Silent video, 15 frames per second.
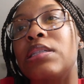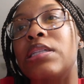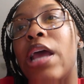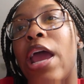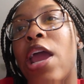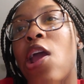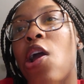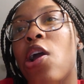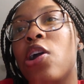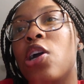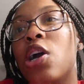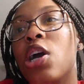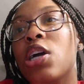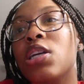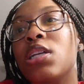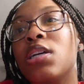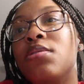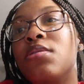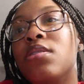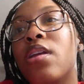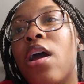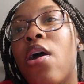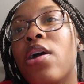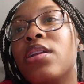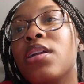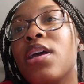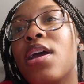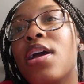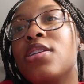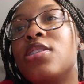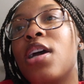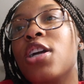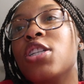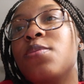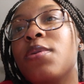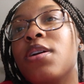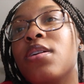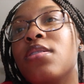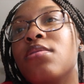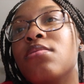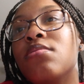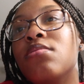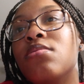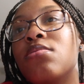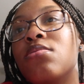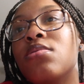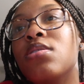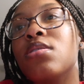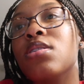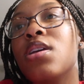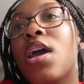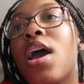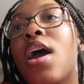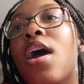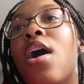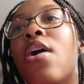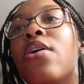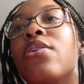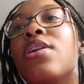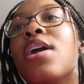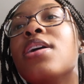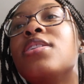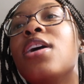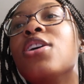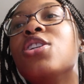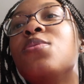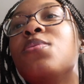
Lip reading: They are currently. I don't think they have Tiger Spirit. Yeah, yeah, I think it's Tiger